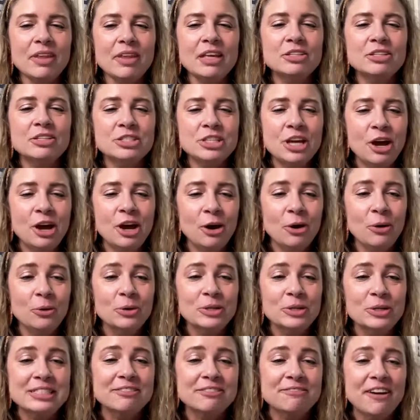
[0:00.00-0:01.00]
So
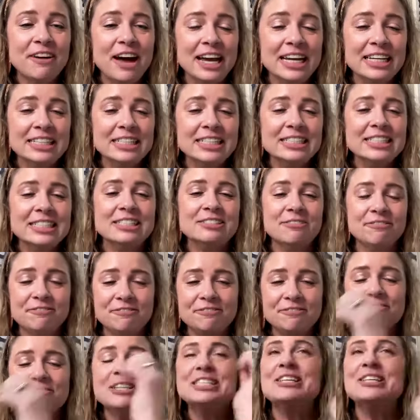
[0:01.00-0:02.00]

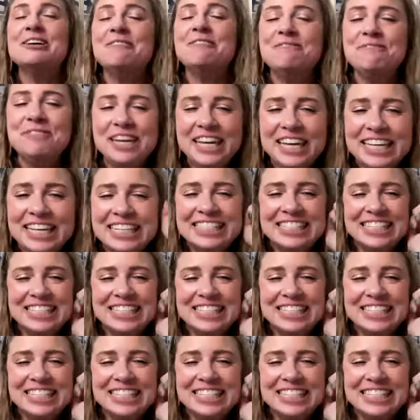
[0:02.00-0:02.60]
Safiya